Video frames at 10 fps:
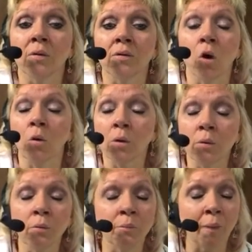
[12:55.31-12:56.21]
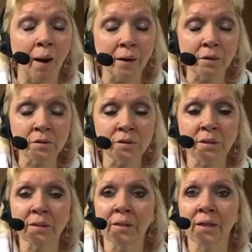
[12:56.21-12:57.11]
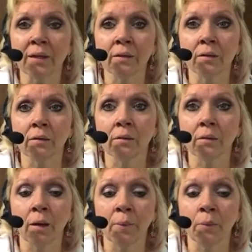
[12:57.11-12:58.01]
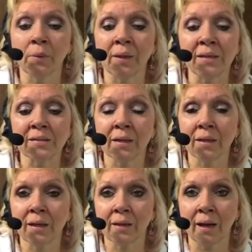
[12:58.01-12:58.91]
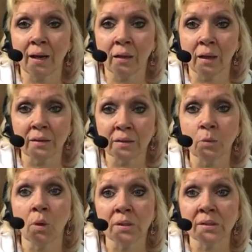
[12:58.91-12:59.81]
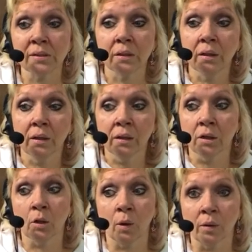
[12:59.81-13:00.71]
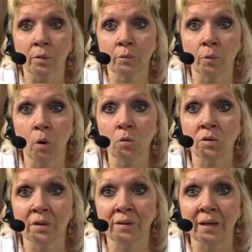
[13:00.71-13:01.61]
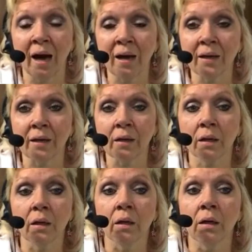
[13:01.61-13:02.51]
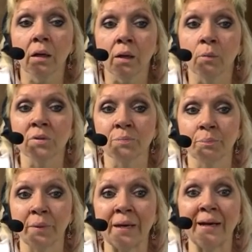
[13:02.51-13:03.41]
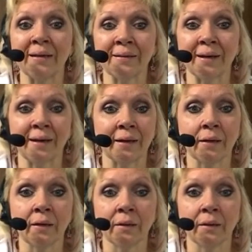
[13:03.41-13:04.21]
Tony Myers didn't get, I mean, when they said he had ALS, he was, you know, on the road to dying. He was beyond dying.